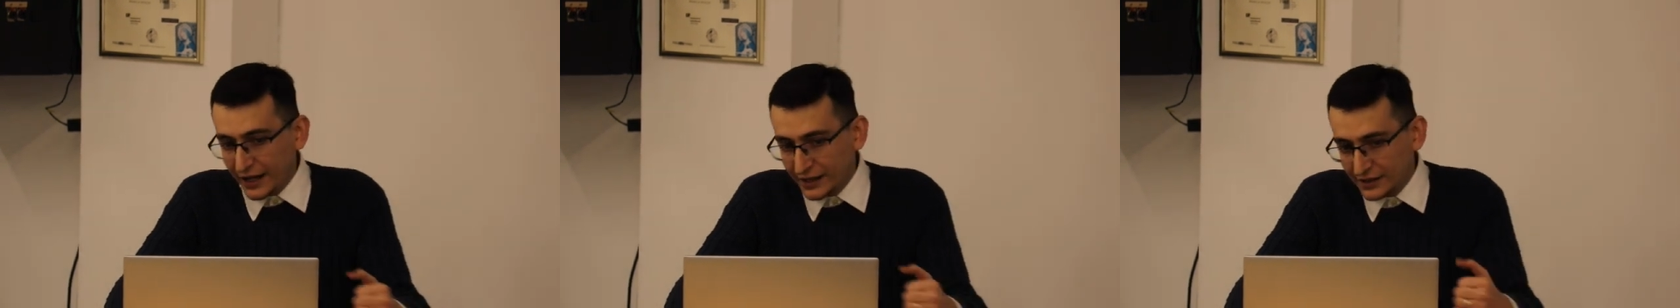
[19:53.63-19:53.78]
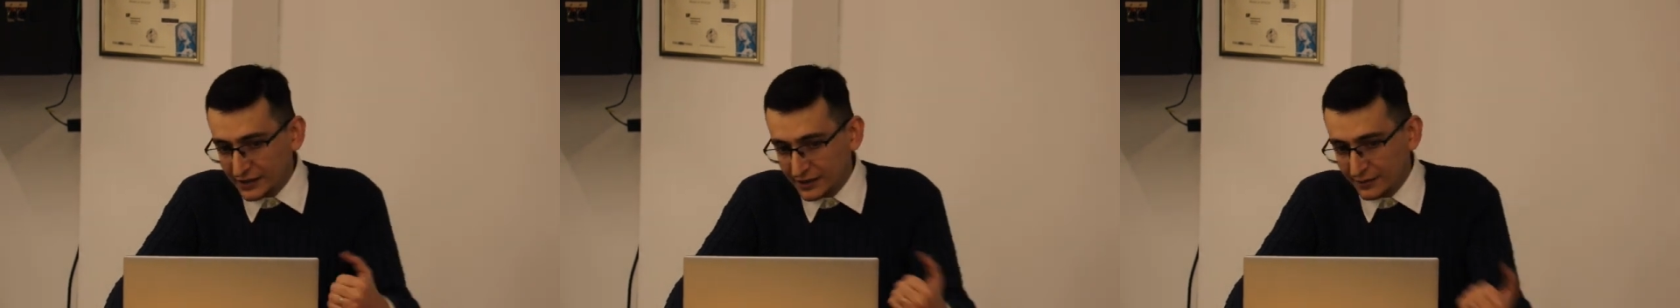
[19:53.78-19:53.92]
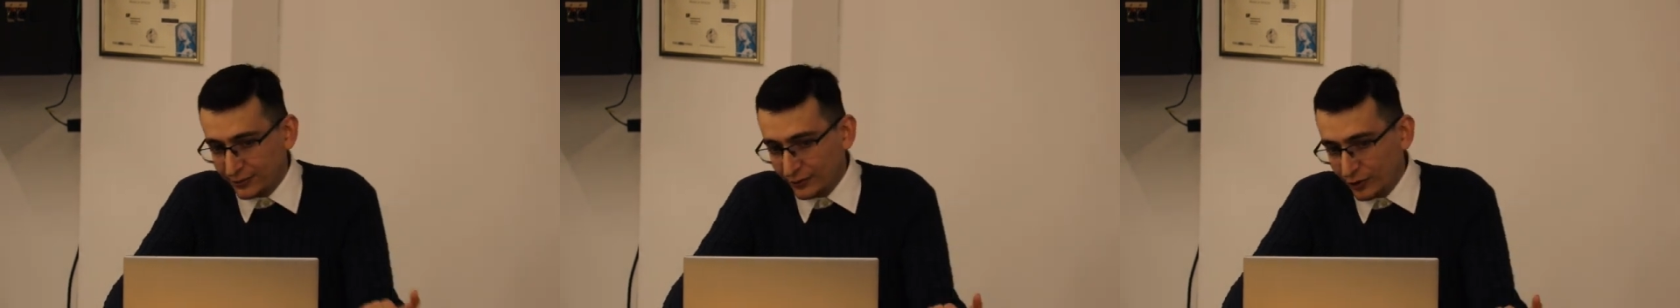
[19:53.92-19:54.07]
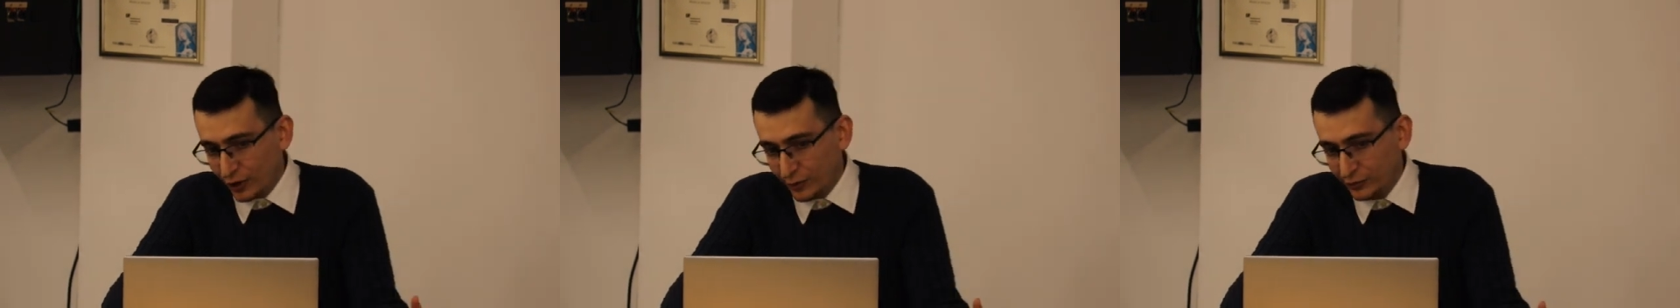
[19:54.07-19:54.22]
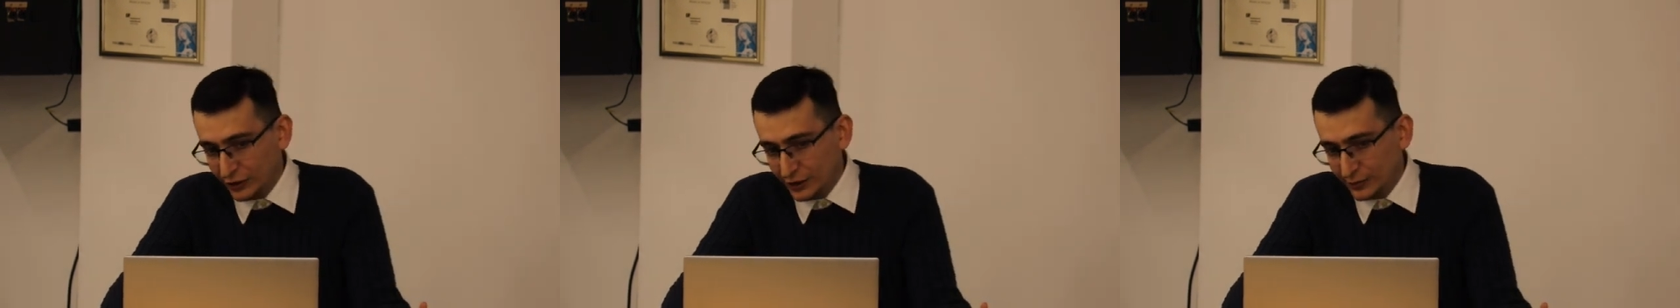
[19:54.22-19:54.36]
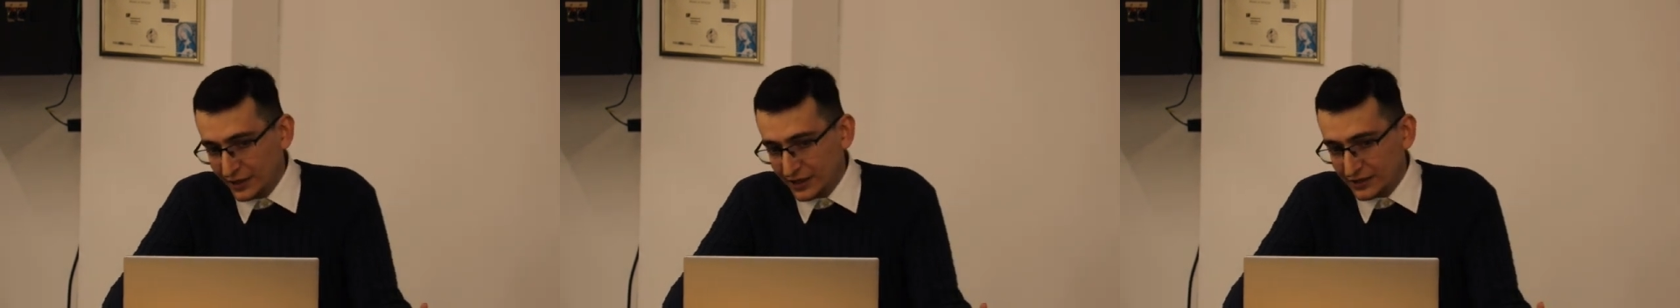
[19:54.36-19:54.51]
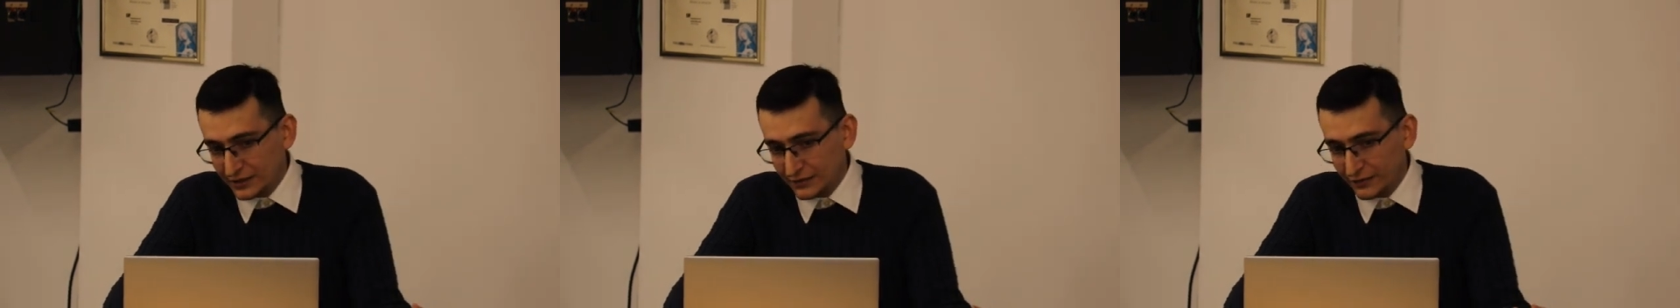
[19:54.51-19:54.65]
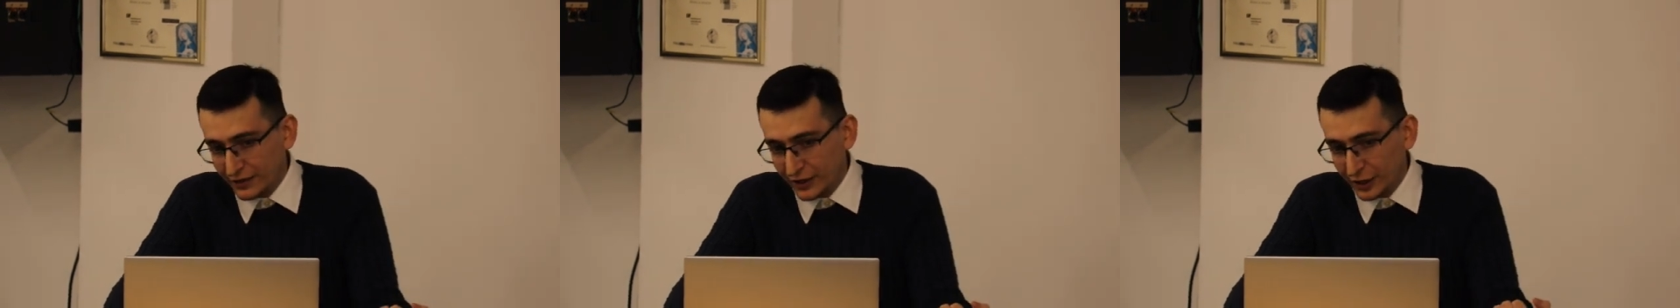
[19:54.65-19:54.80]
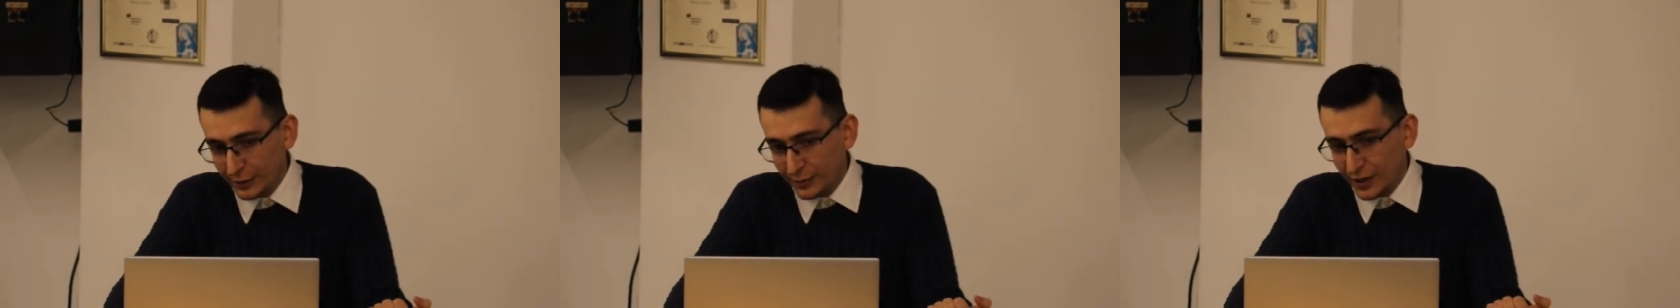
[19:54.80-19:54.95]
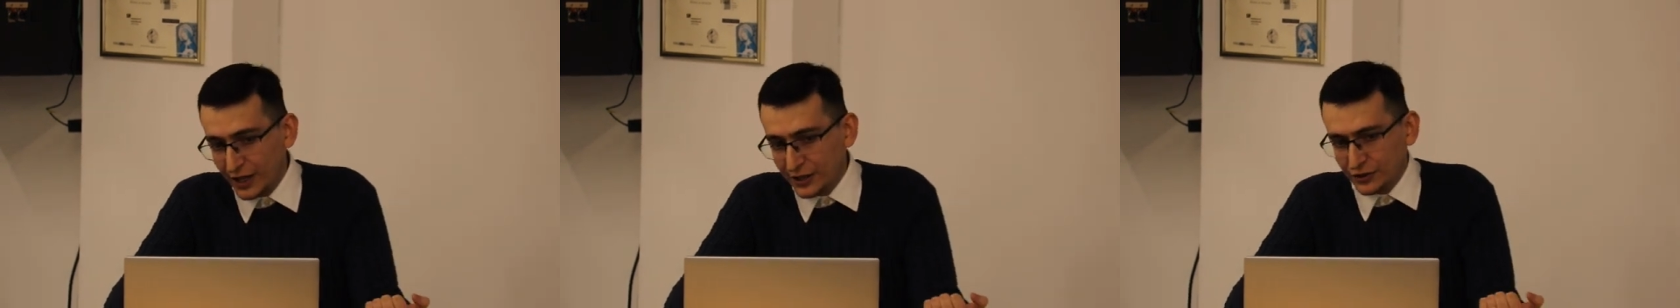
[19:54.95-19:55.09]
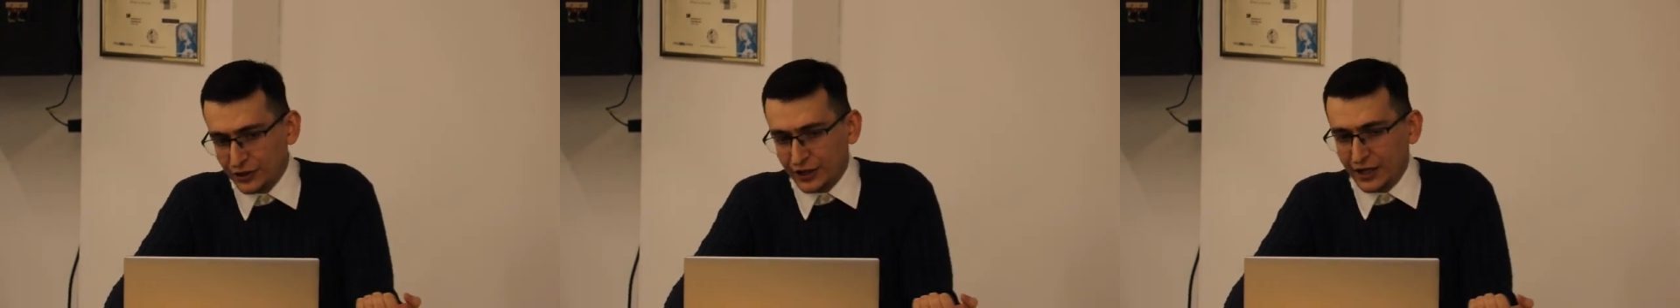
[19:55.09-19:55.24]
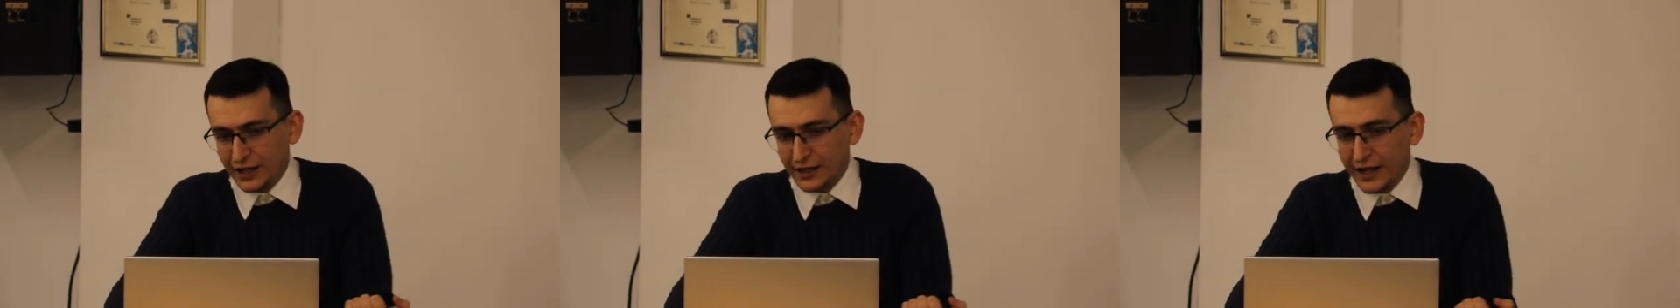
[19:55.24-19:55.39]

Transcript: next problem is very much